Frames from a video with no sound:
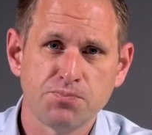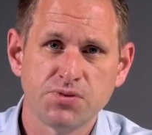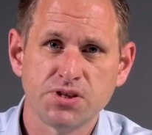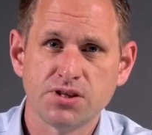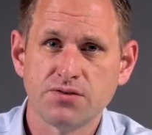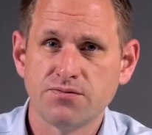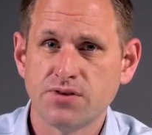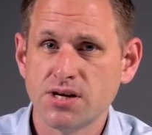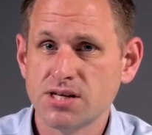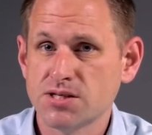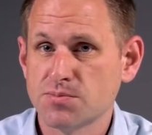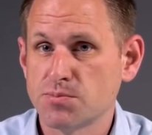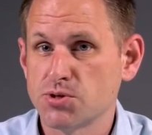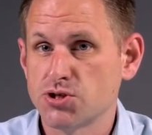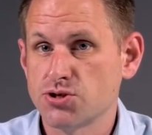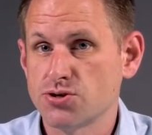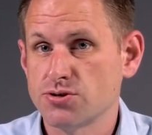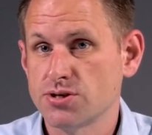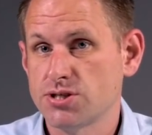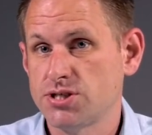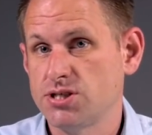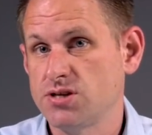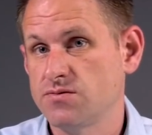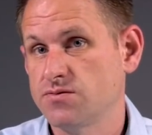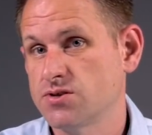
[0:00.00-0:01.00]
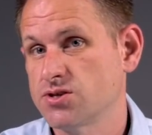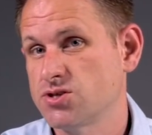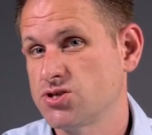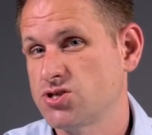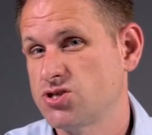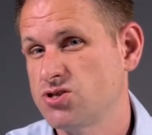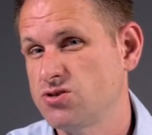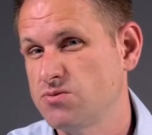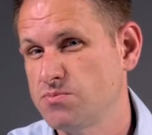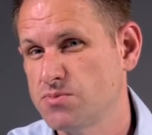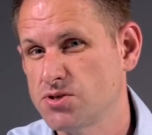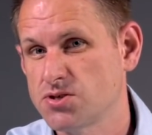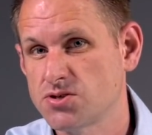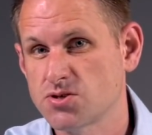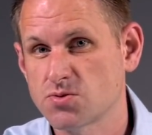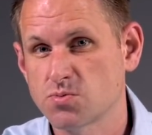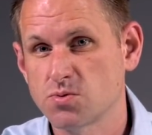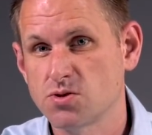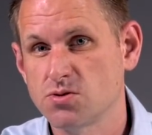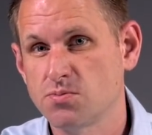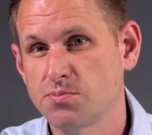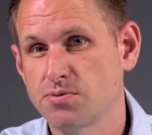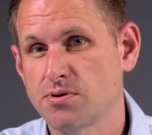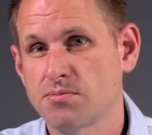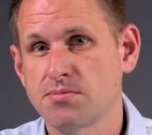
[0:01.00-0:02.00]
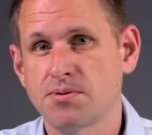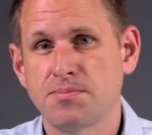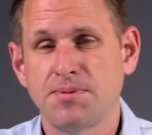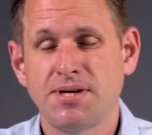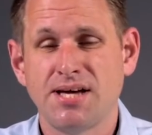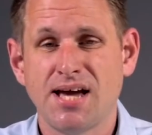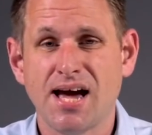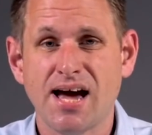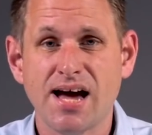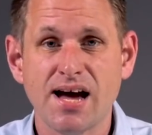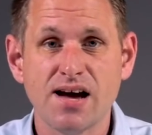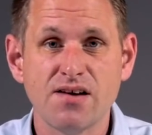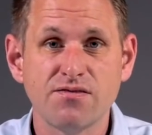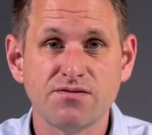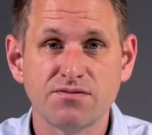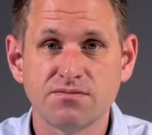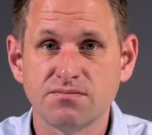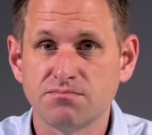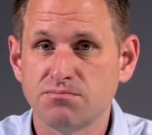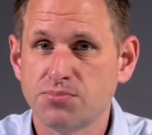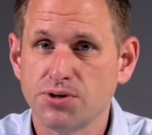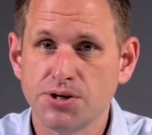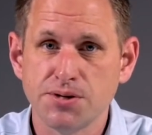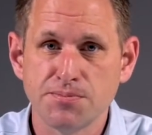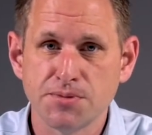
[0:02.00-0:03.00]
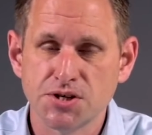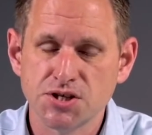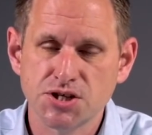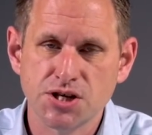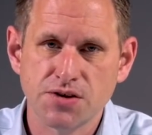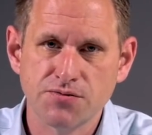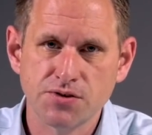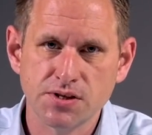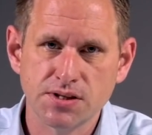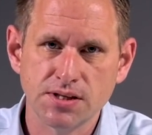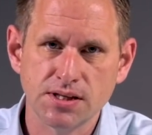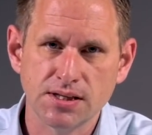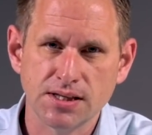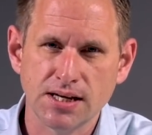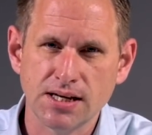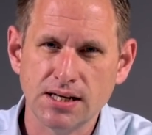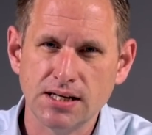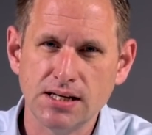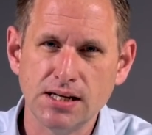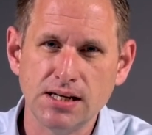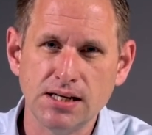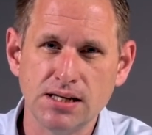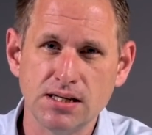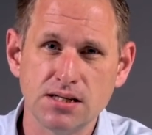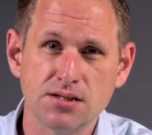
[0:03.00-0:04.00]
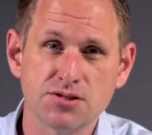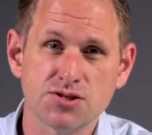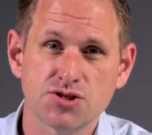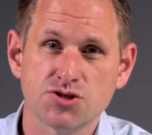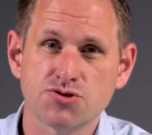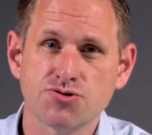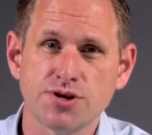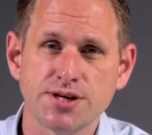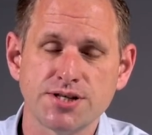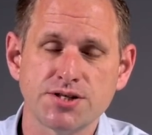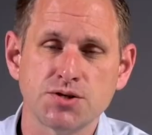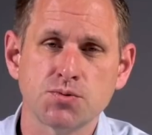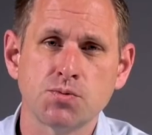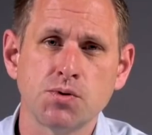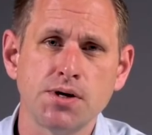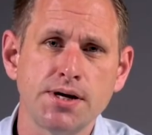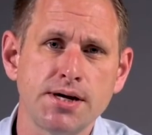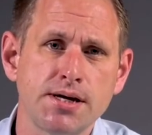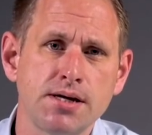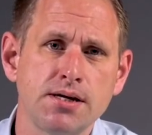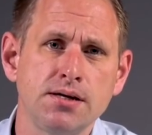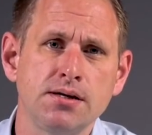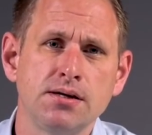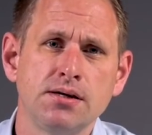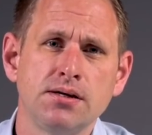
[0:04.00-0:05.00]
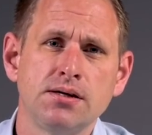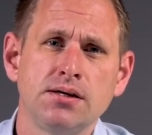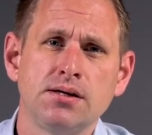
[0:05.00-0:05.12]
The vast majority of consumers will probably have pretty much everything they need straight away.